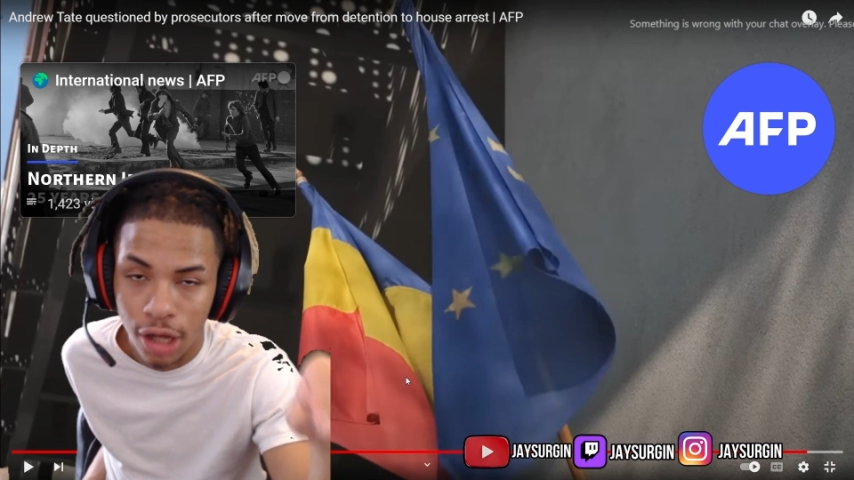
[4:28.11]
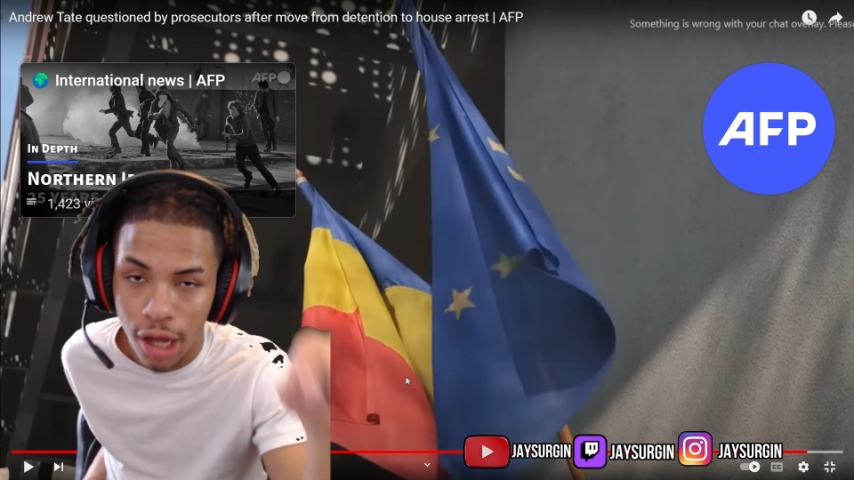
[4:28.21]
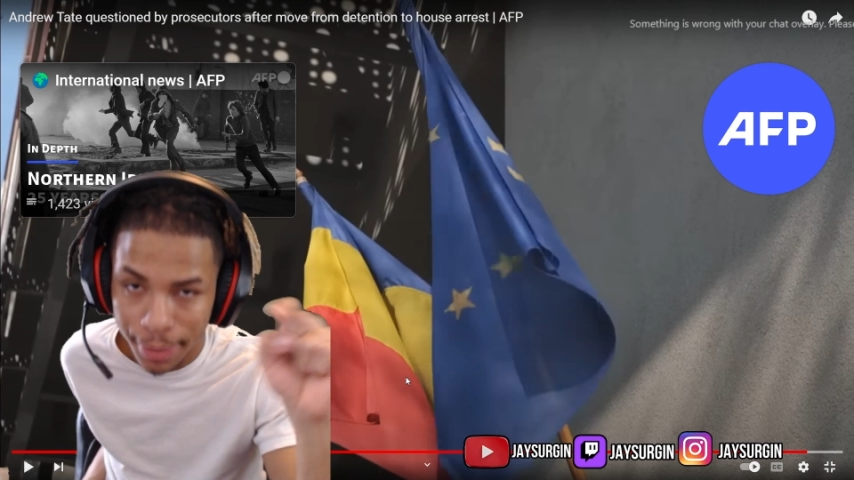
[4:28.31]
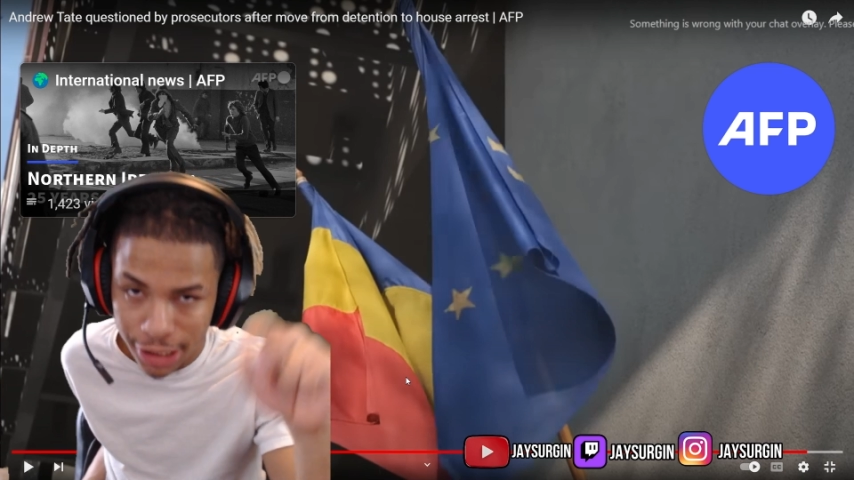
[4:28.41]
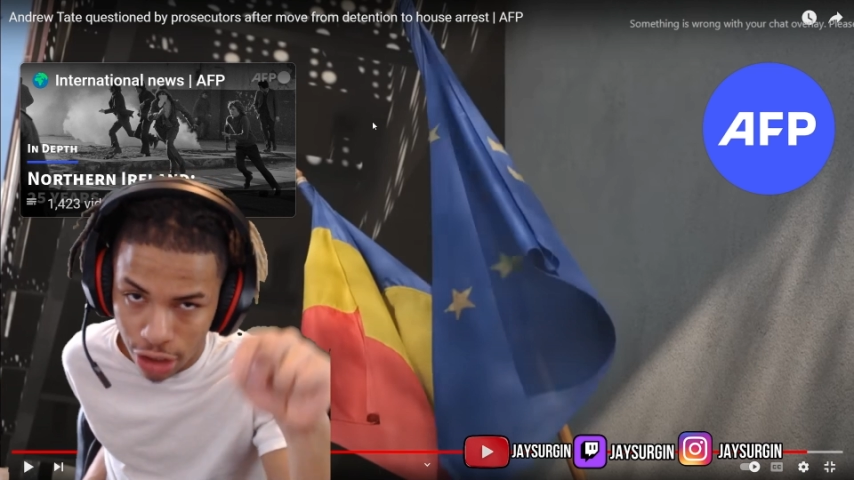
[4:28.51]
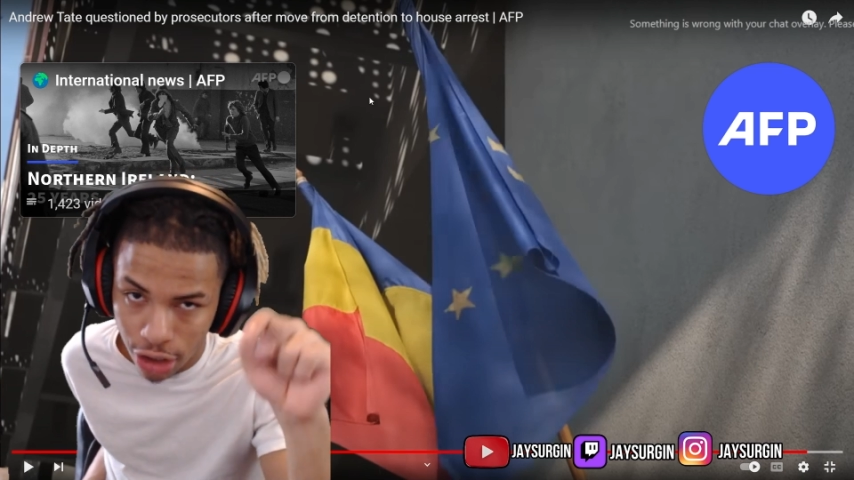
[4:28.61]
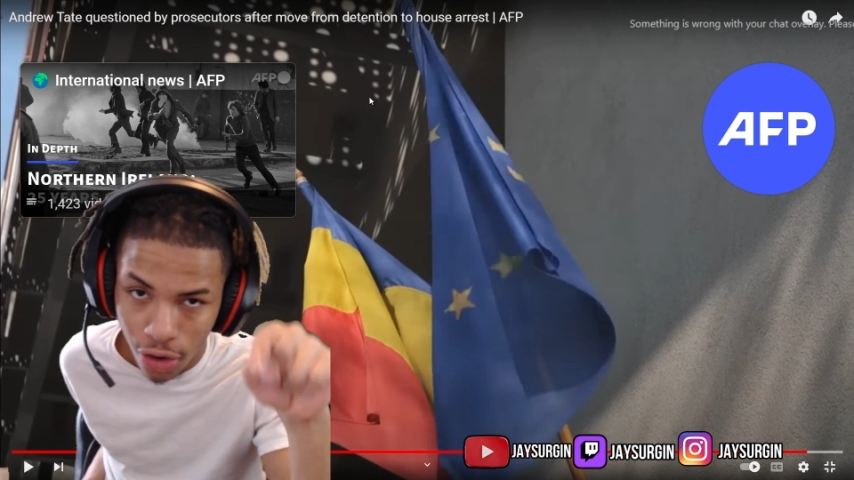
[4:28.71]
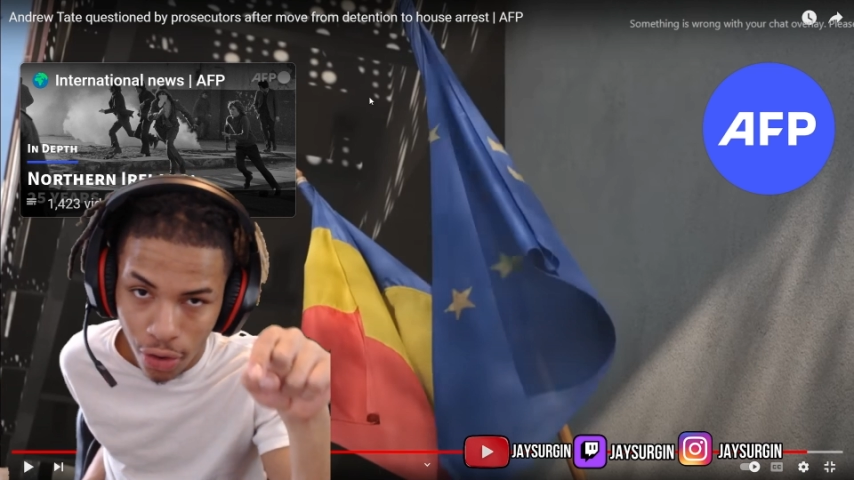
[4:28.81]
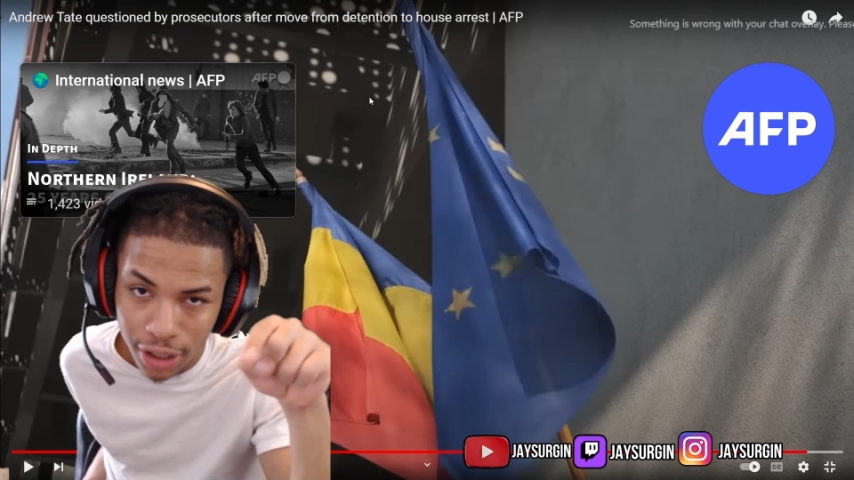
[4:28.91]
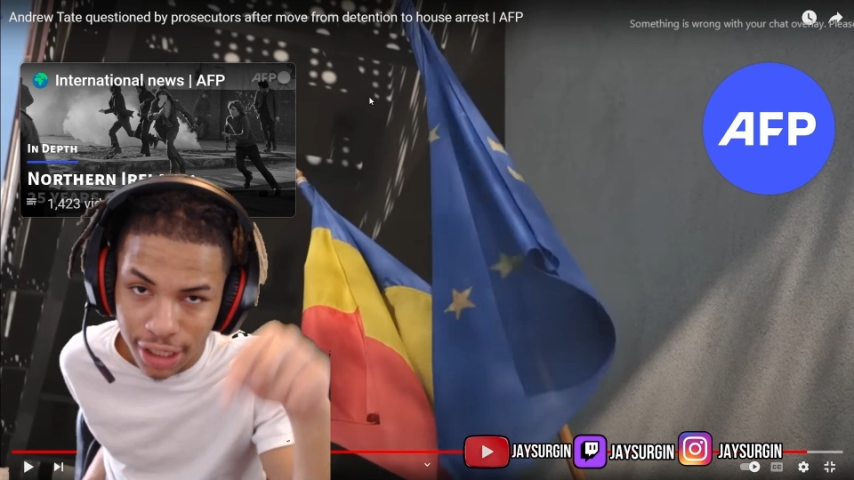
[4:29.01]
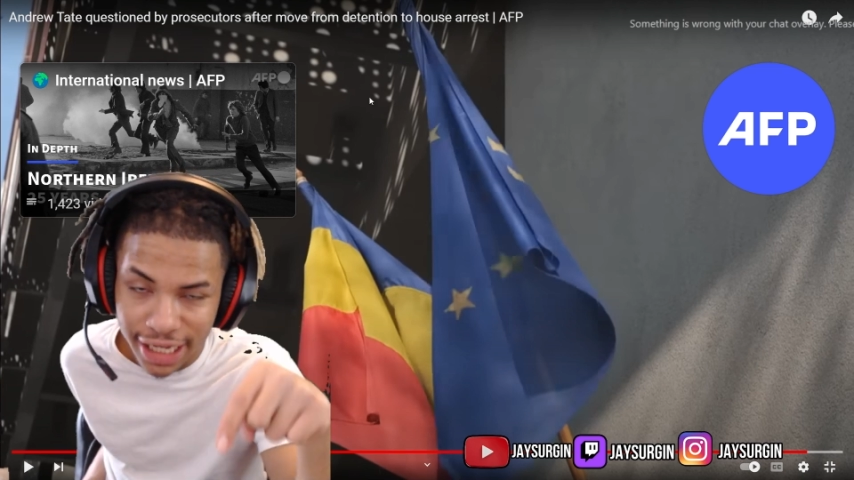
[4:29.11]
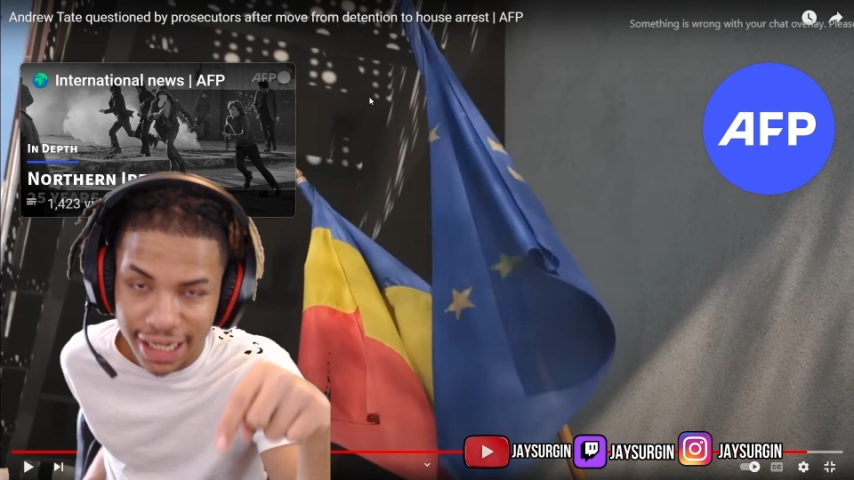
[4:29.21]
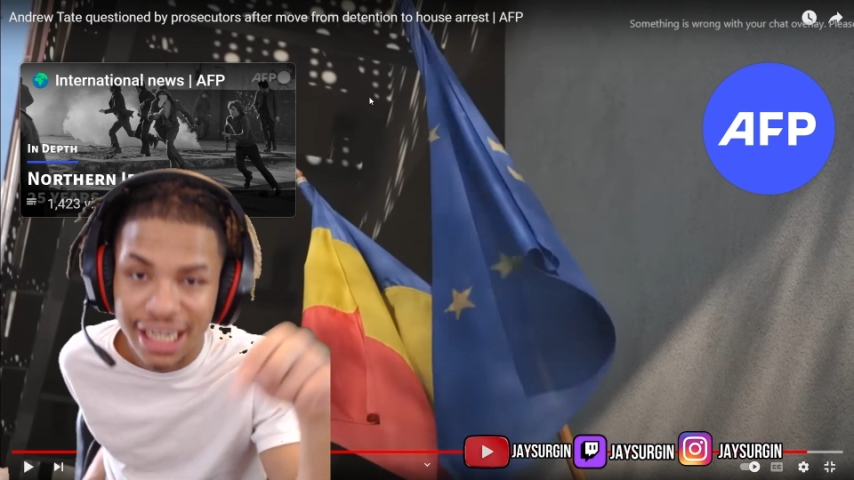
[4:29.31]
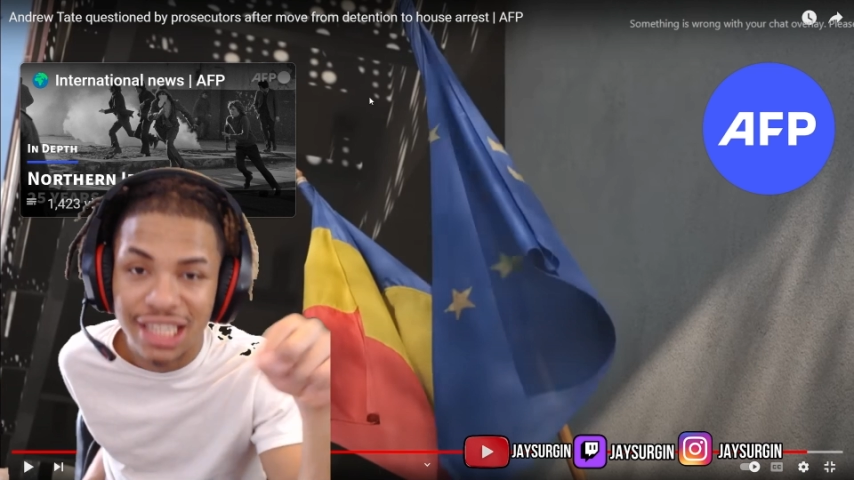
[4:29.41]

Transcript: I'm gonna need y'all to go on the link in the